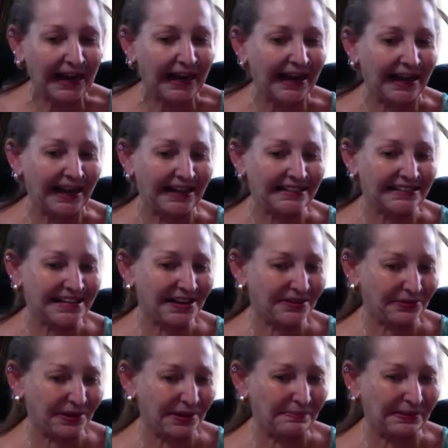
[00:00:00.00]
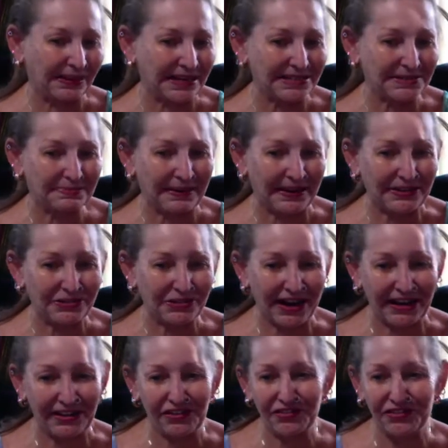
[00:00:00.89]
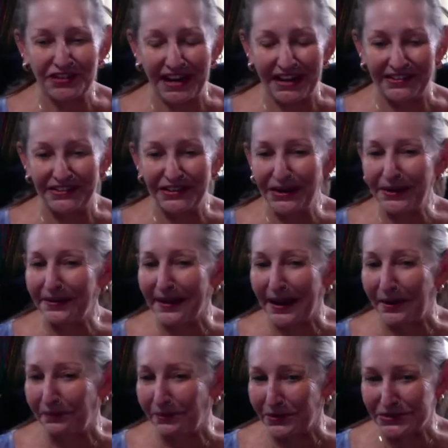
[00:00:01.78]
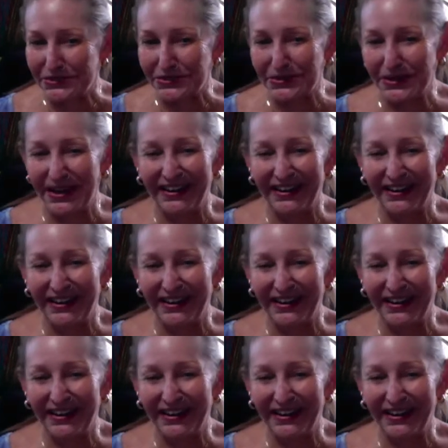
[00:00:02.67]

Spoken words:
and replaced by transgender. That was